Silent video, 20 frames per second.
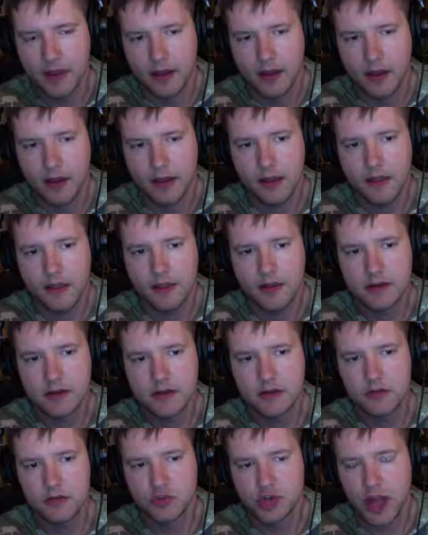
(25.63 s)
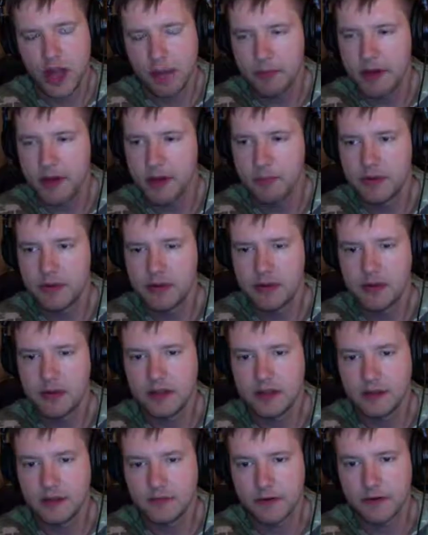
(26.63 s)
and then to chop it up into the
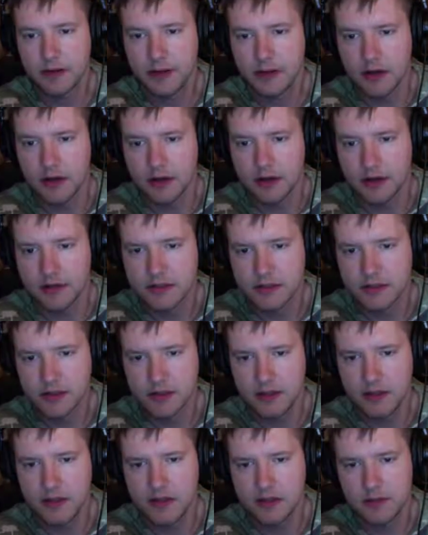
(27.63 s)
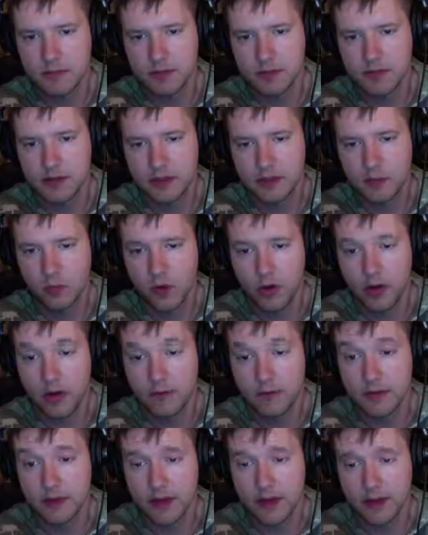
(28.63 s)
different years and then to put them one
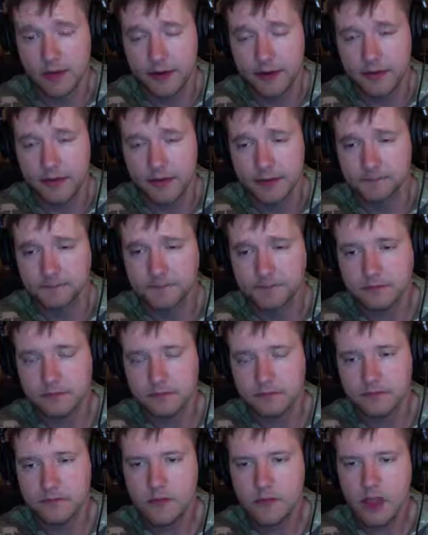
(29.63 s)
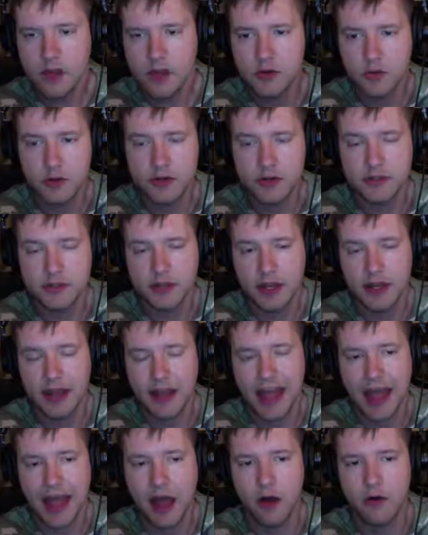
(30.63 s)
over the other to understand
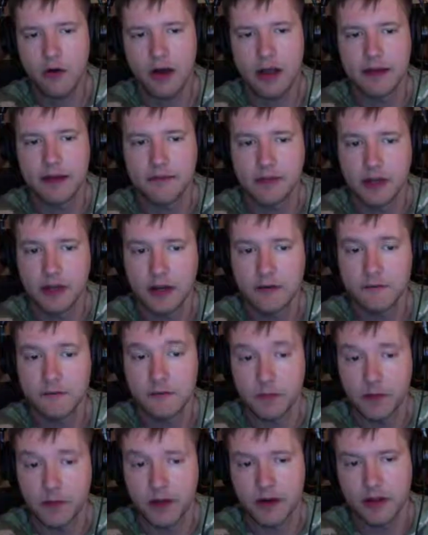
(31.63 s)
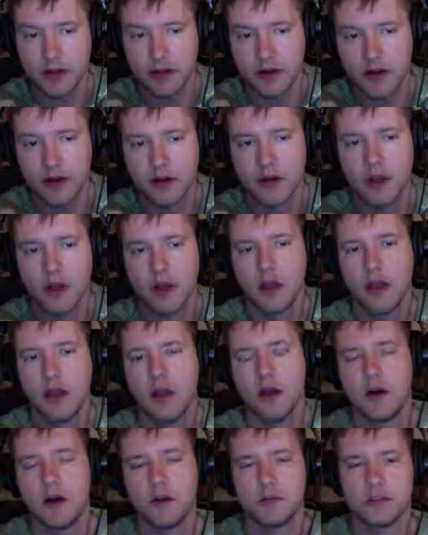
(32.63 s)
how I've done from year to year
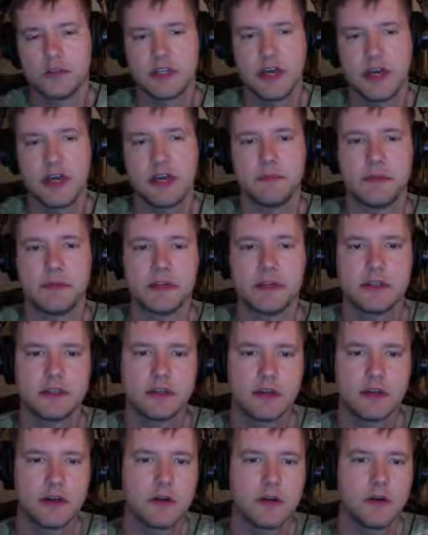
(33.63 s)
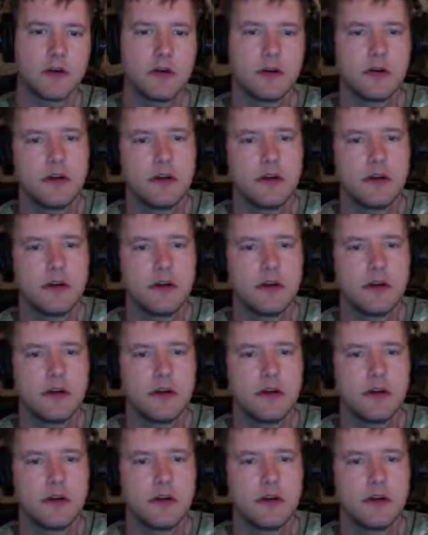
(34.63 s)
over time. So,